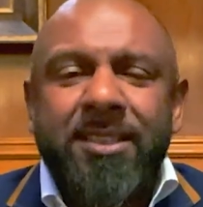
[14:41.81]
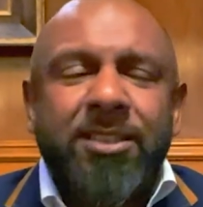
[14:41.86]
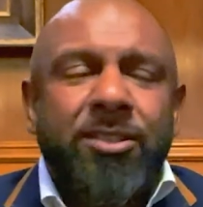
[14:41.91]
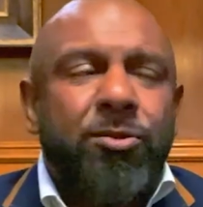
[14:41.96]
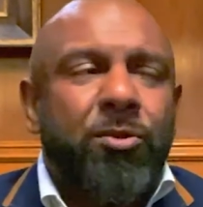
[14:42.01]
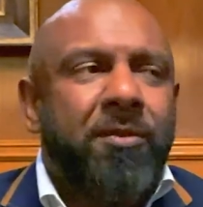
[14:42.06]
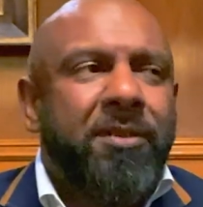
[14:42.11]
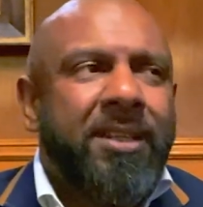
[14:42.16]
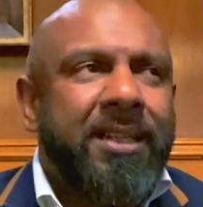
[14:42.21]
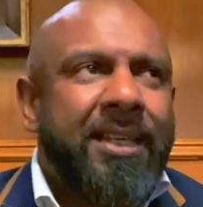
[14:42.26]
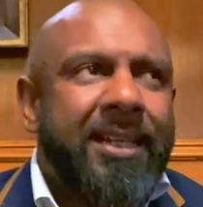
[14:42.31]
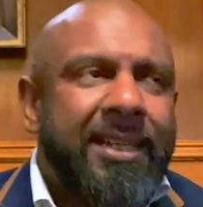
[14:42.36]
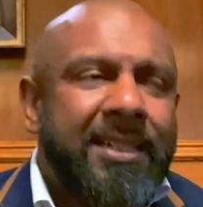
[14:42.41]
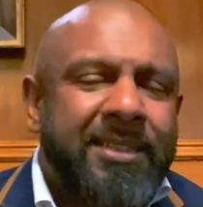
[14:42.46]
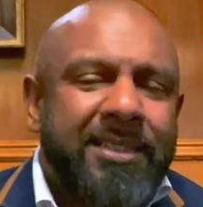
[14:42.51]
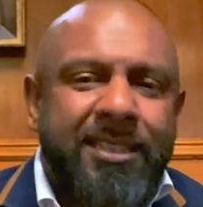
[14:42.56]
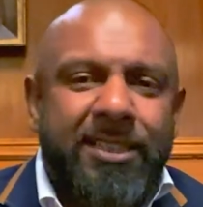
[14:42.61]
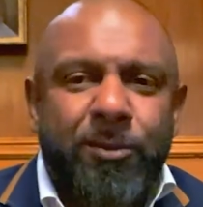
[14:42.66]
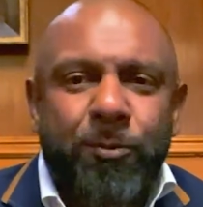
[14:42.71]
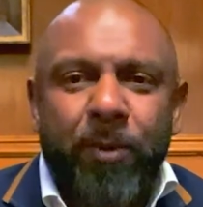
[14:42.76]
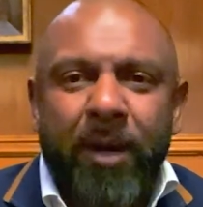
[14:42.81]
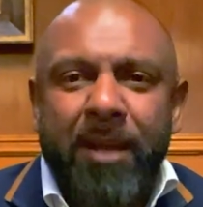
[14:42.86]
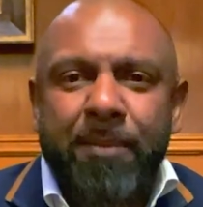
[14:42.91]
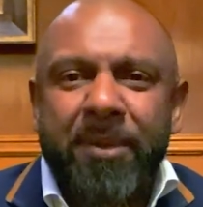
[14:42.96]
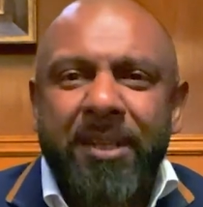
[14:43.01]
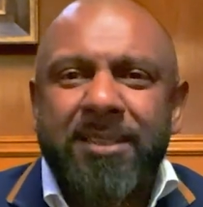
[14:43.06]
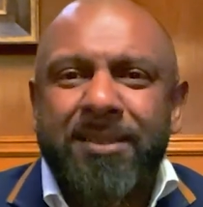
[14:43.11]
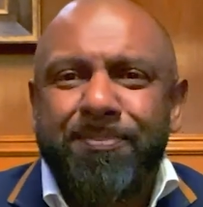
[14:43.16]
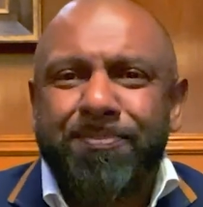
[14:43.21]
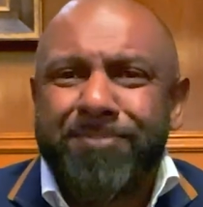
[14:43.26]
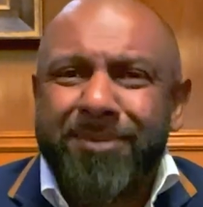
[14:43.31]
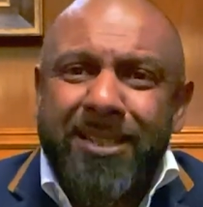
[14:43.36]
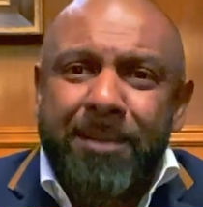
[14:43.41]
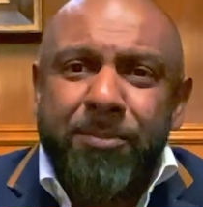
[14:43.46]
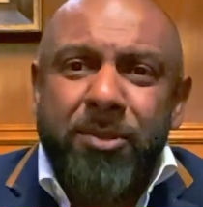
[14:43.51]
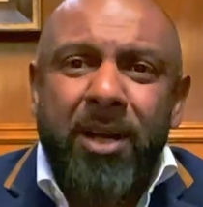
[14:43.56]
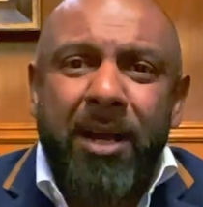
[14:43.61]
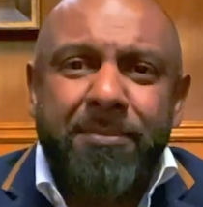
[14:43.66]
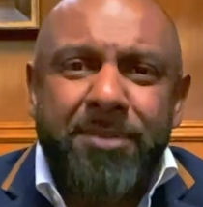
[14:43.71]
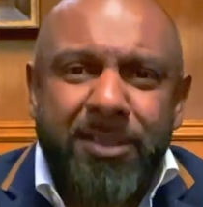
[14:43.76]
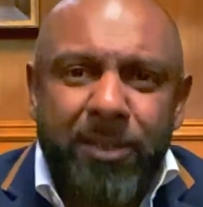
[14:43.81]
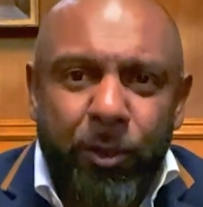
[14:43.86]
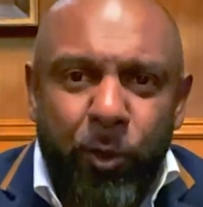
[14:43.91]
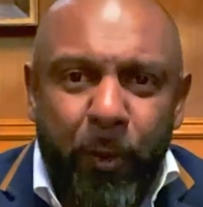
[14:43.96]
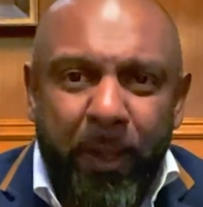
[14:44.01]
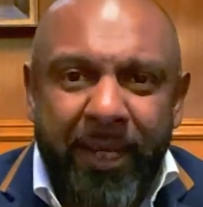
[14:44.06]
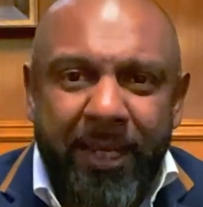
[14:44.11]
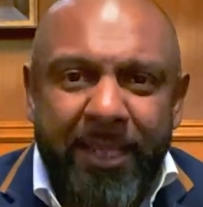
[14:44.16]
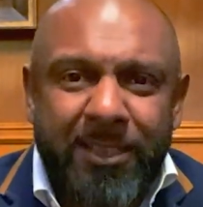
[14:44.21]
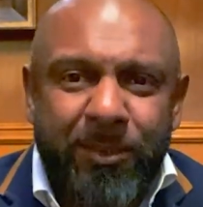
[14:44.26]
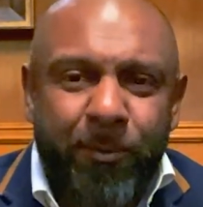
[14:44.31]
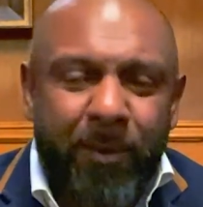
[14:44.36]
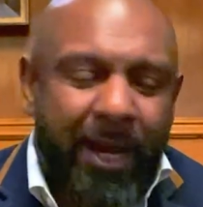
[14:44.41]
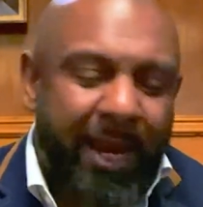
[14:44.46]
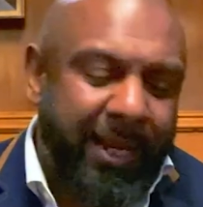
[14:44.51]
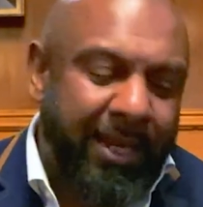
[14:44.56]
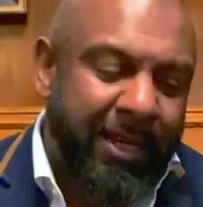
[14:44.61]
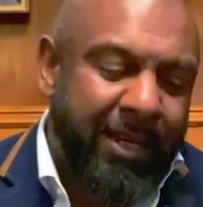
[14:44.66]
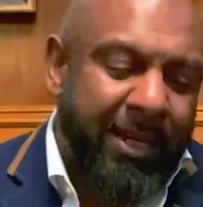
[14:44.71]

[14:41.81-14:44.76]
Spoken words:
is not the easiest way, but it's sometimes the quickest way.